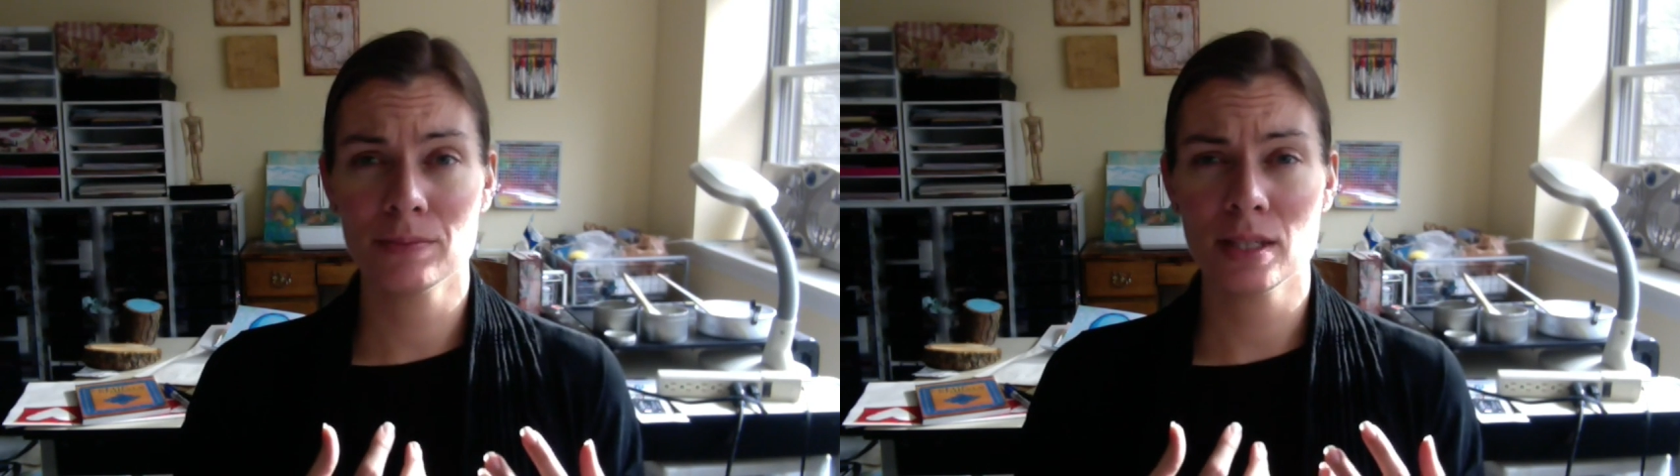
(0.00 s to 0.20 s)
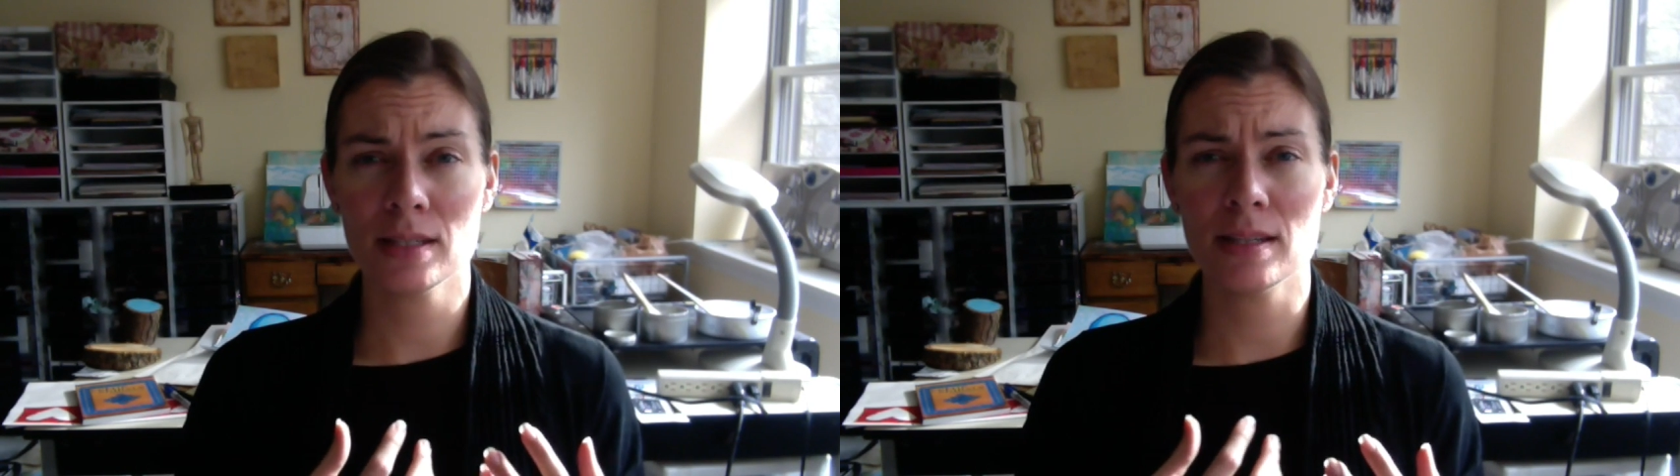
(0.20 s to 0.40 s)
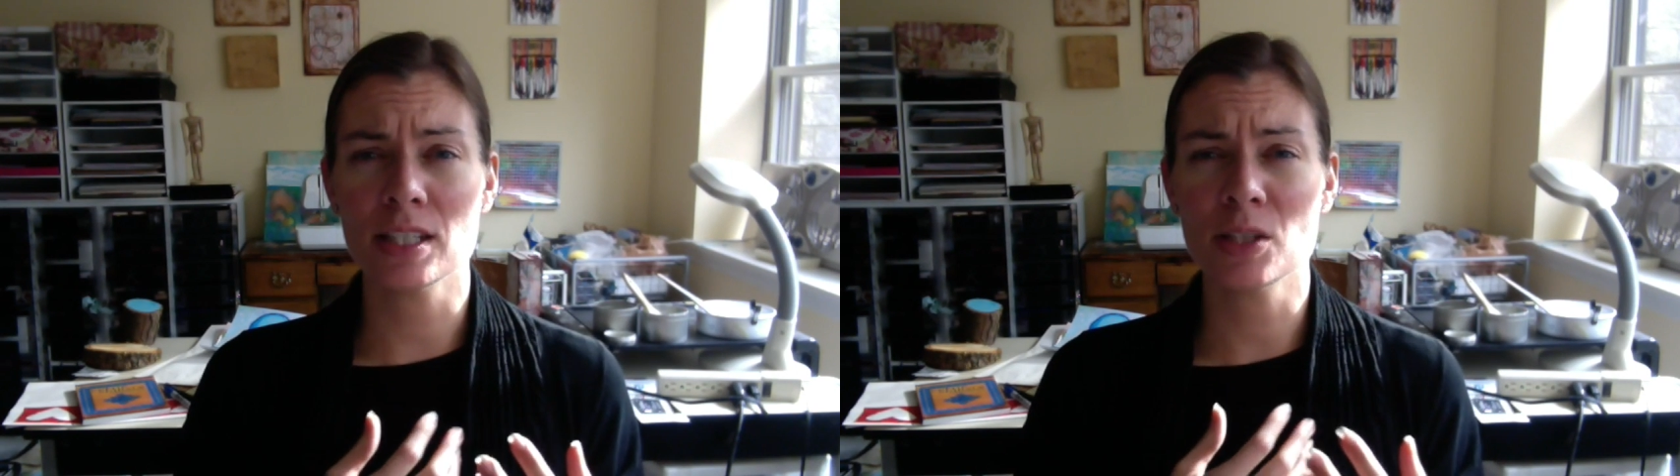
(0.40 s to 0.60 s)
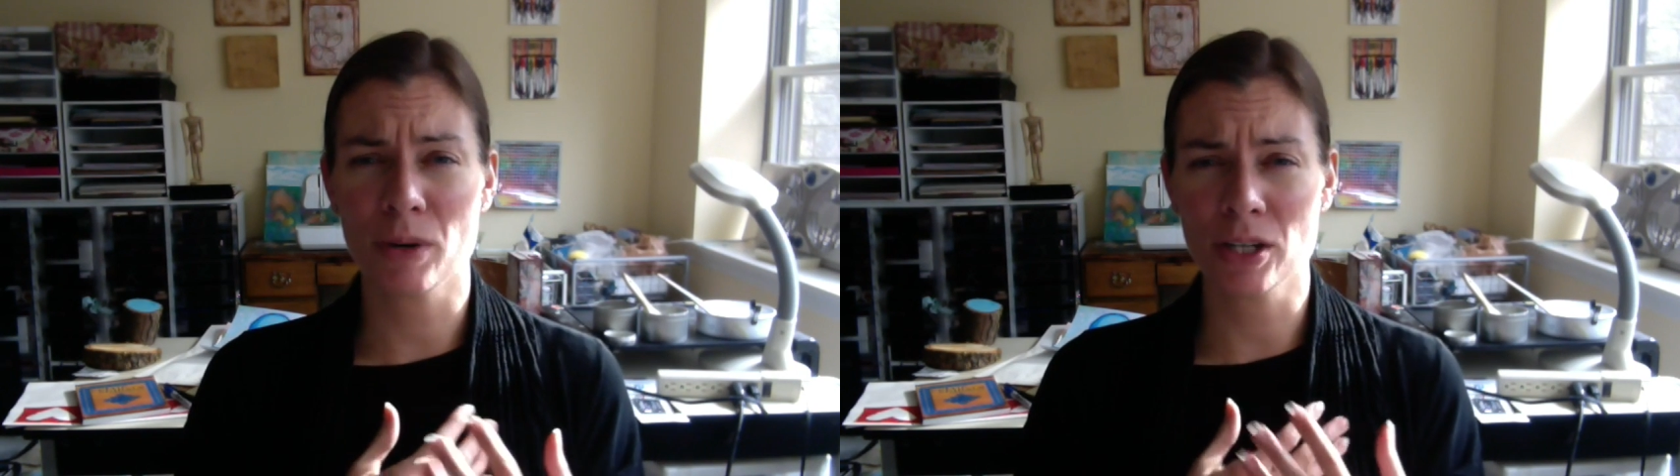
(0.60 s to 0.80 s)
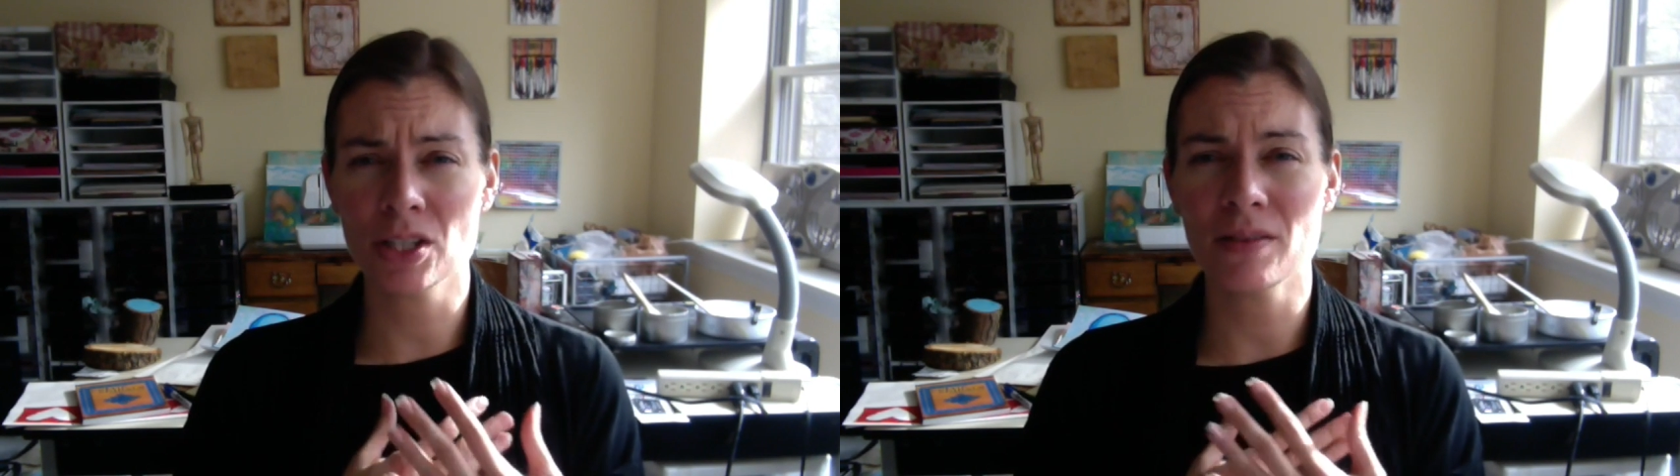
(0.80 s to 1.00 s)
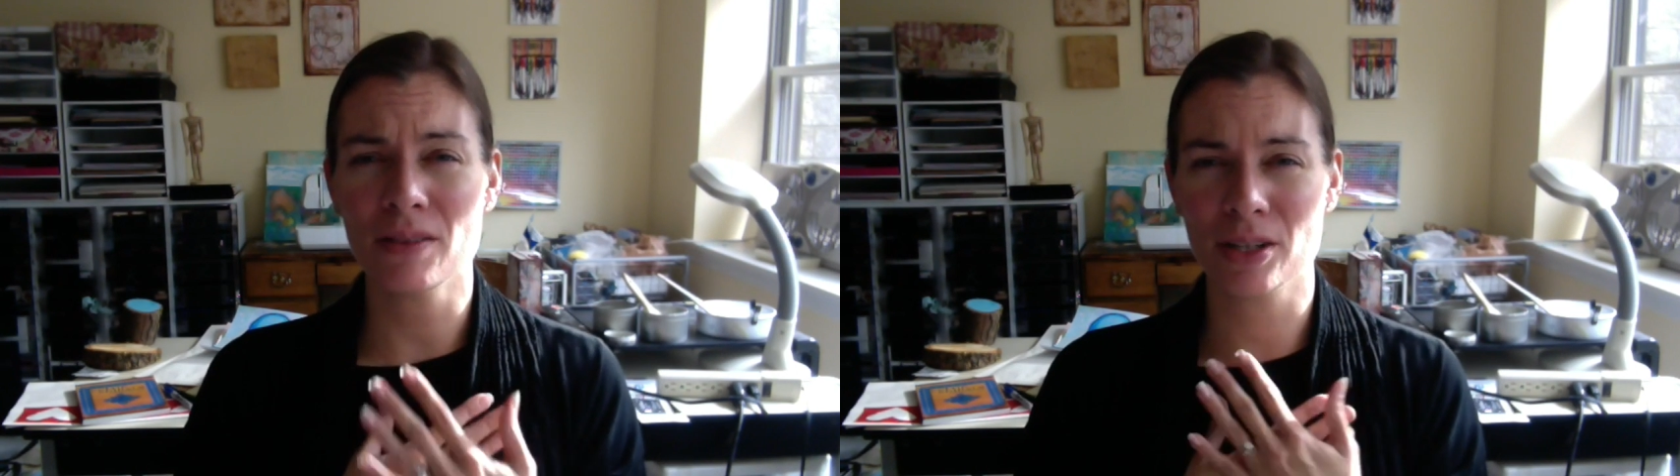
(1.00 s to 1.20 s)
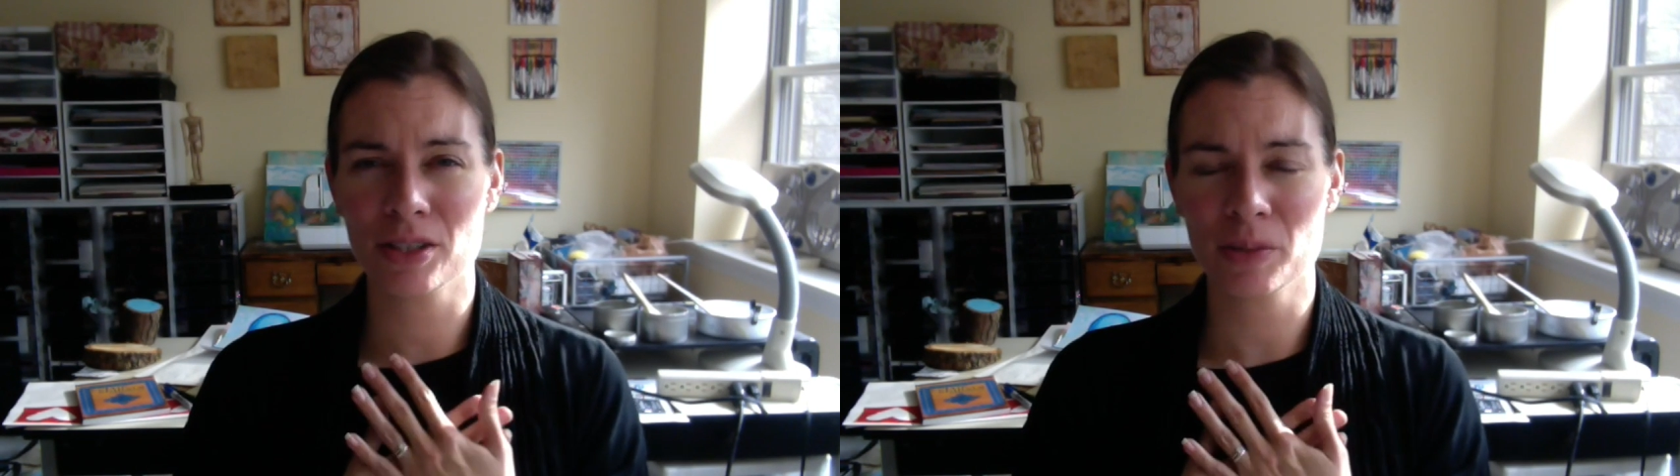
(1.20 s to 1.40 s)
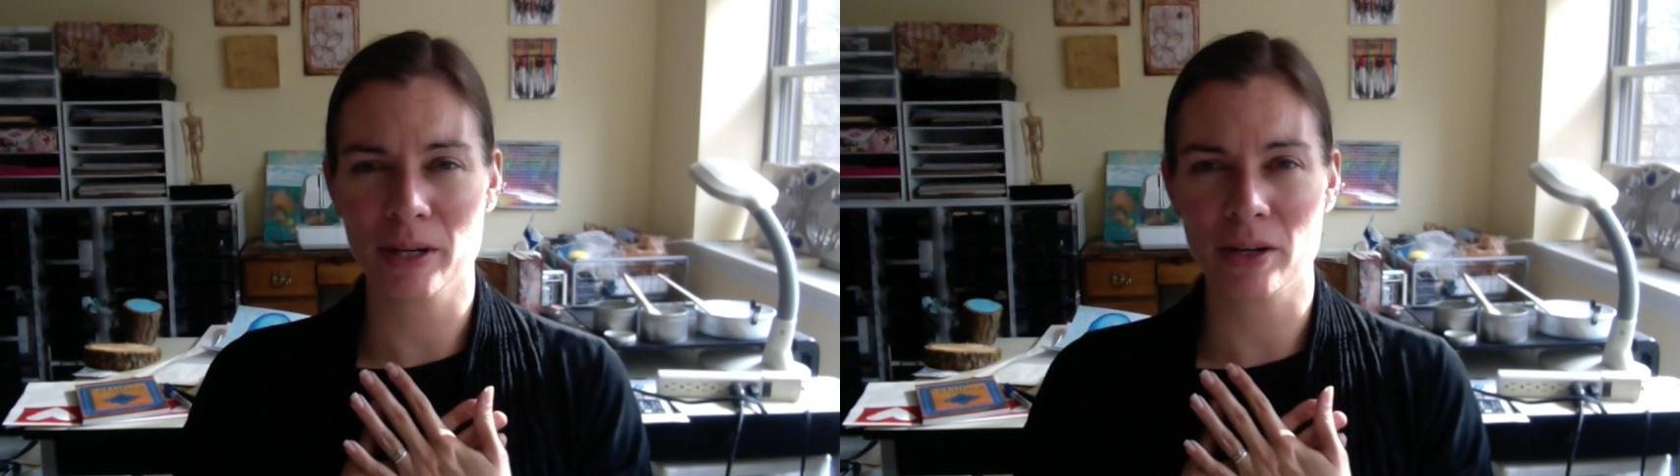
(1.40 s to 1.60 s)
is an expression of our
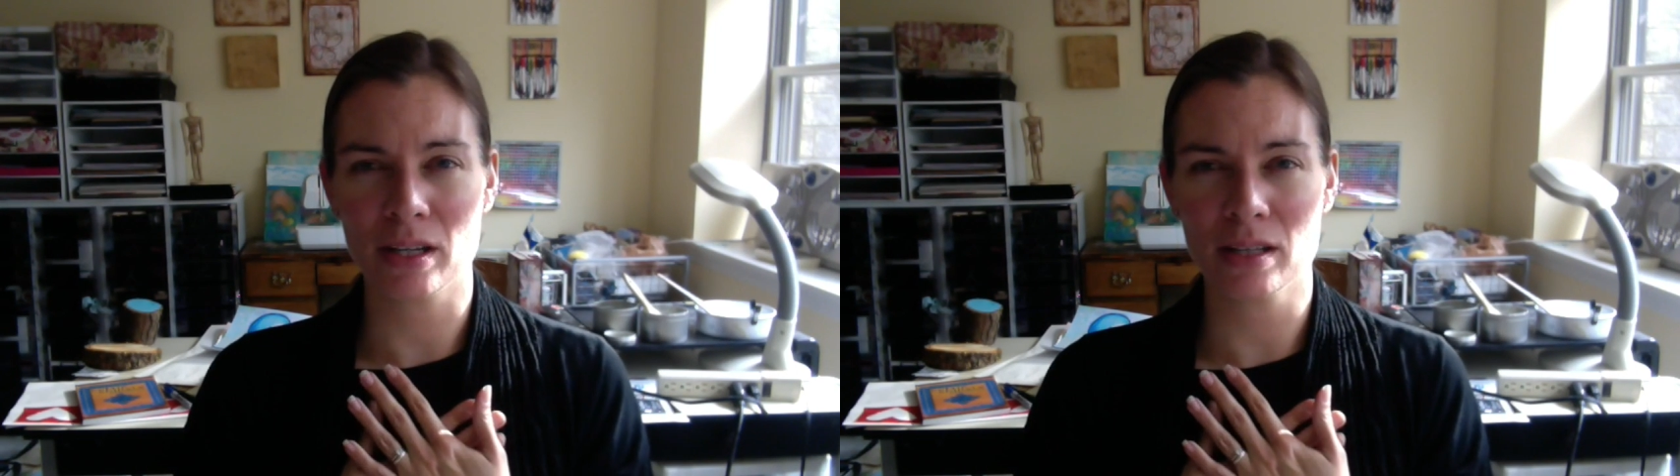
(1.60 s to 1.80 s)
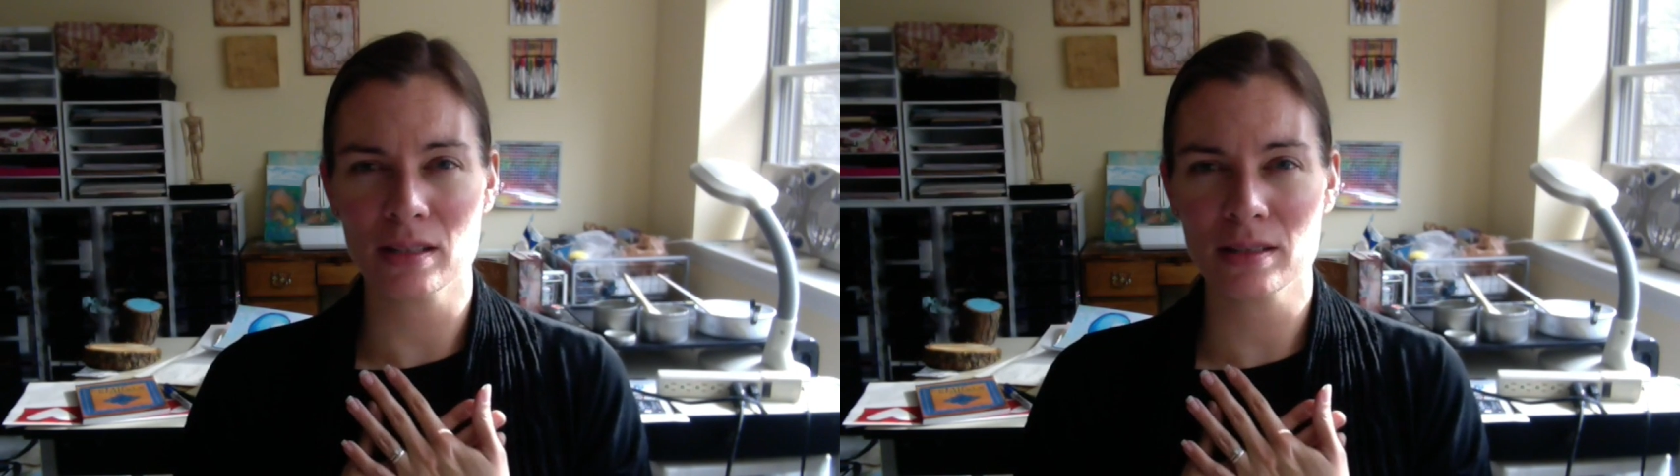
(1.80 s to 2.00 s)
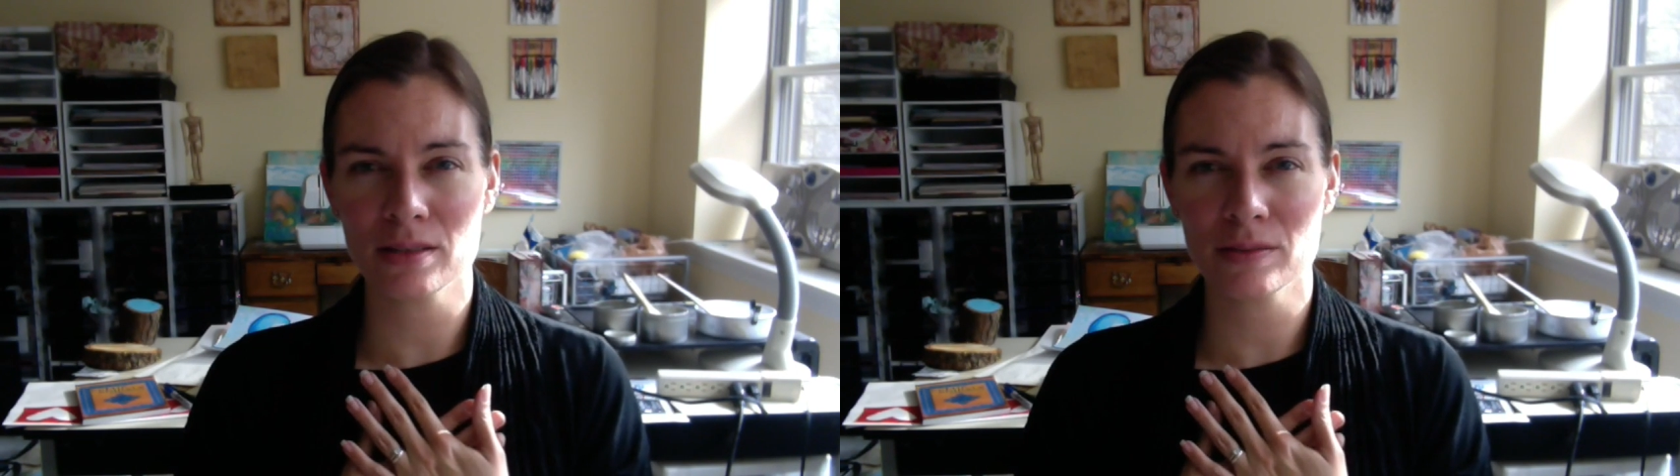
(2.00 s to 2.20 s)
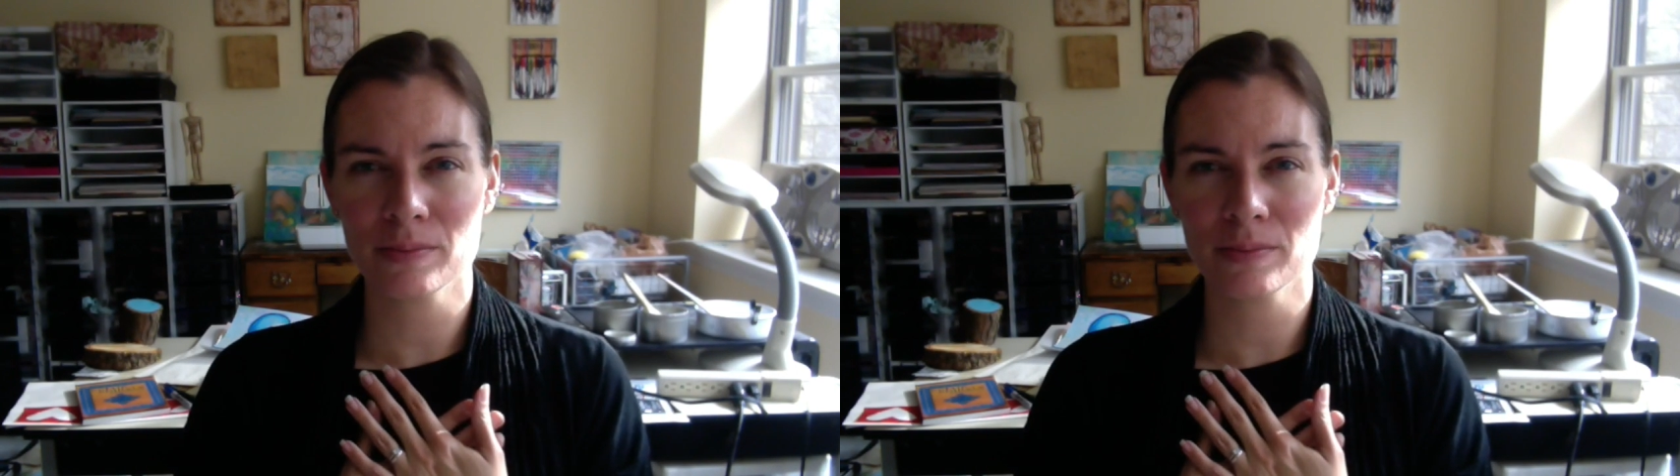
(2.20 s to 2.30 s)
experience